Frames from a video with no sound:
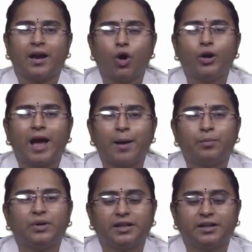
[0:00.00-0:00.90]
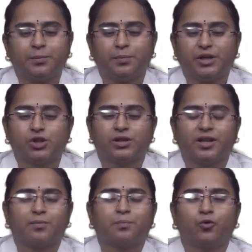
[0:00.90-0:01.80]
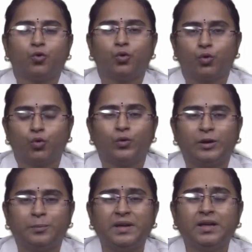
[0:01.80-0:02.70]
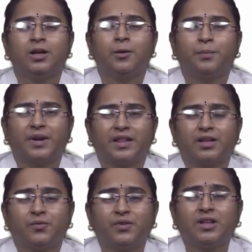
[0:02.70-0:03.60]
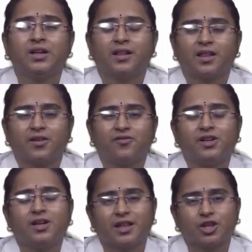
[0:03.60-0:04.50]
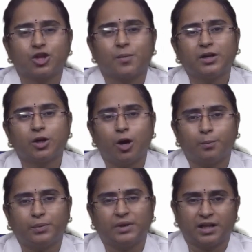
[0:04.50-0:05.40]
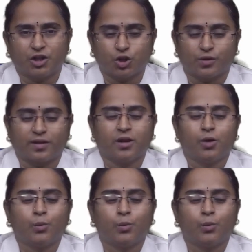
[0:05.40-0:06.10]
Non-ambulatory patient is who will be present with severe systemic complications,